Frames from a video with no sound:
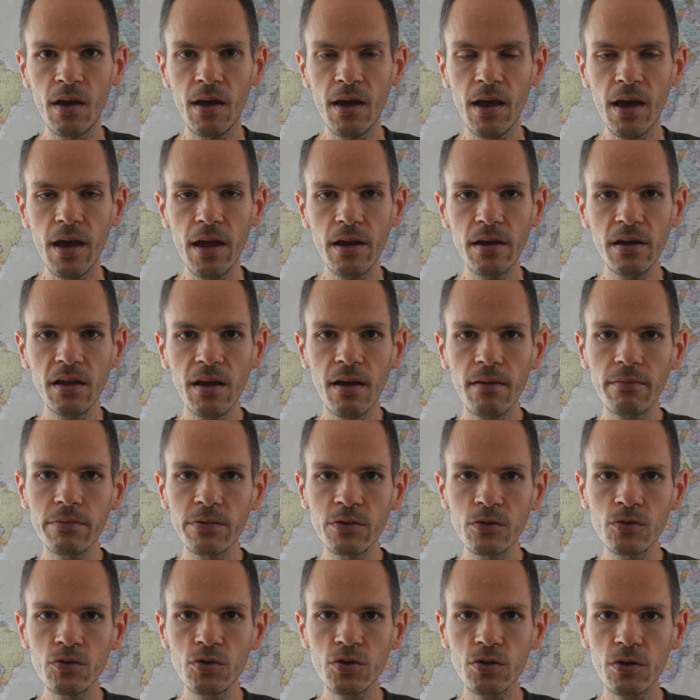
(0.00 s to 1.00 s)
any
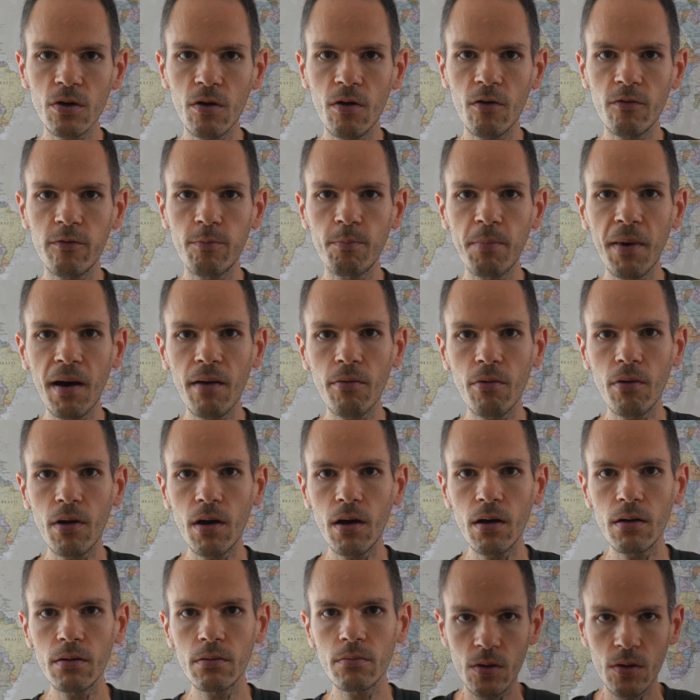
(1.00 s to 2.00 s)
abuse of power.